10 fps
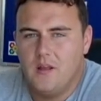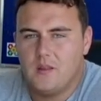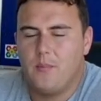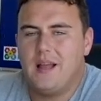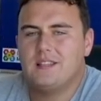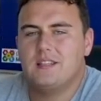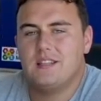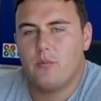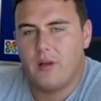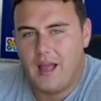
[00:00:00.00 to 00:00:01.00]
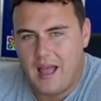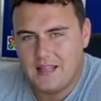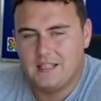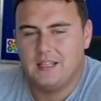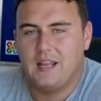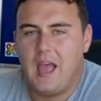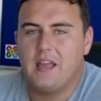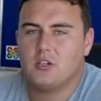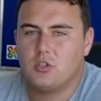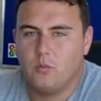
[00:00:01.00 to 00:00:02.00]
The pattern is that we're adding an
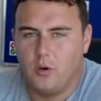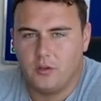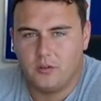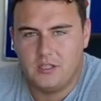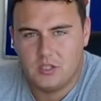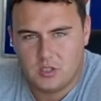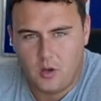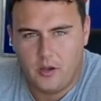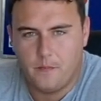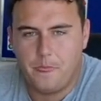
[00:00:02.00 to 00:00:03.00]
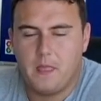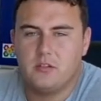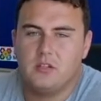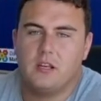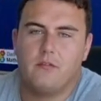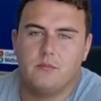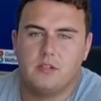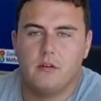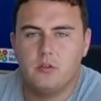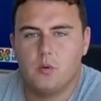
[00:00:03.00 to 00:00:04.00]
extra 1 on each time. So to get from
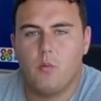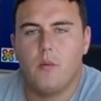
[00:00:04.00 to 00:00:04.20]
0 to 1